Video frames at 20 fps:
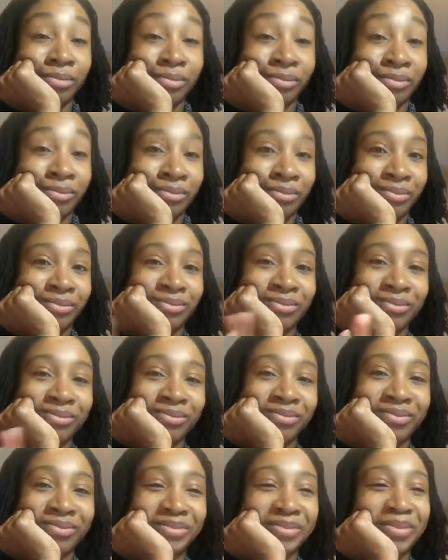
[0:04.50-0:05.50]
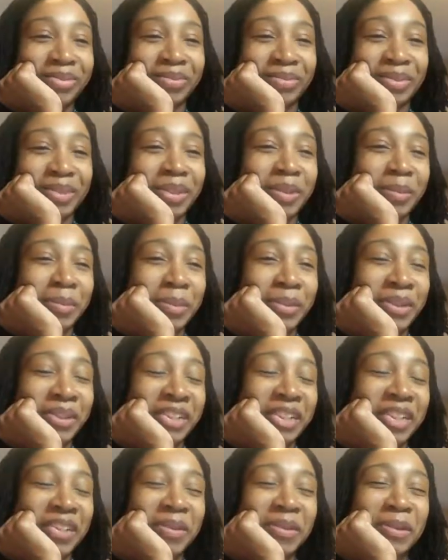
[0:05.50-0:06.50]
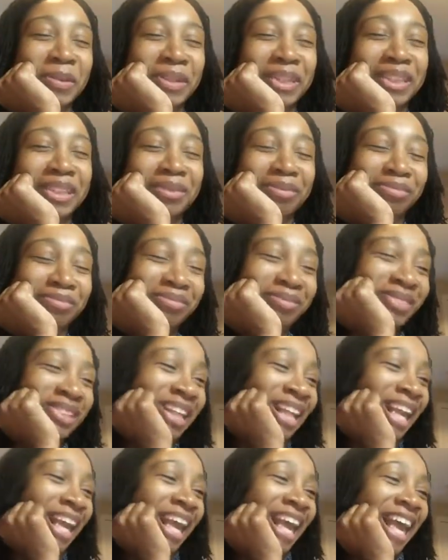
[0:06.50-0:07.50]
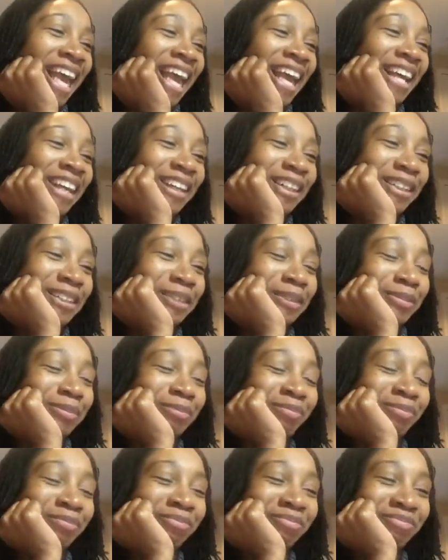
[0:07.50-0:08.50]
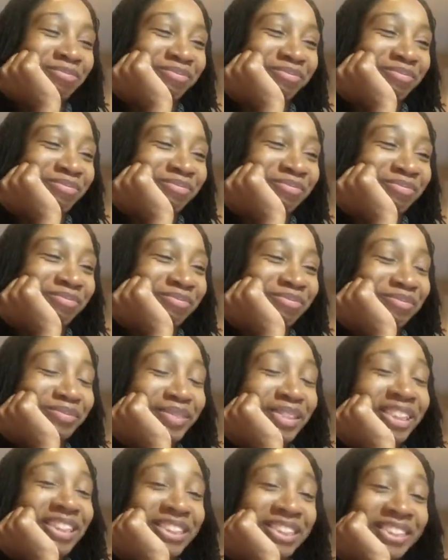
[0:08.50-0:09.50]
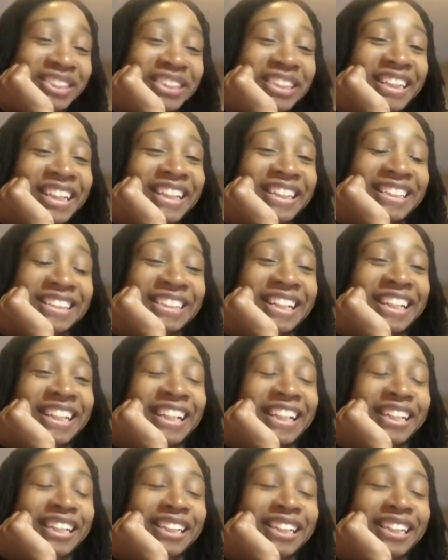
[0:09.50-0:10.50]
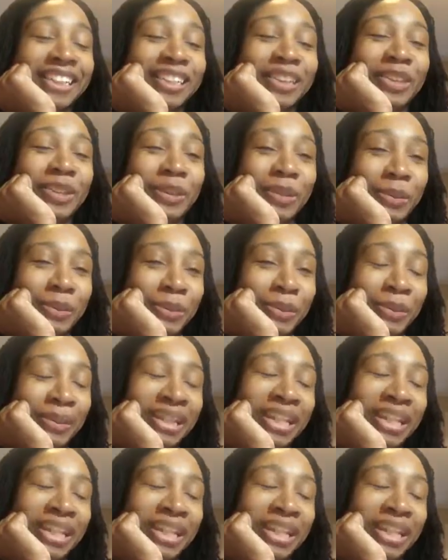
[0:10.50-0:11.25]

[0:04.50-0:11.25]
Good morning, everyone. Um, so today is day 82, and I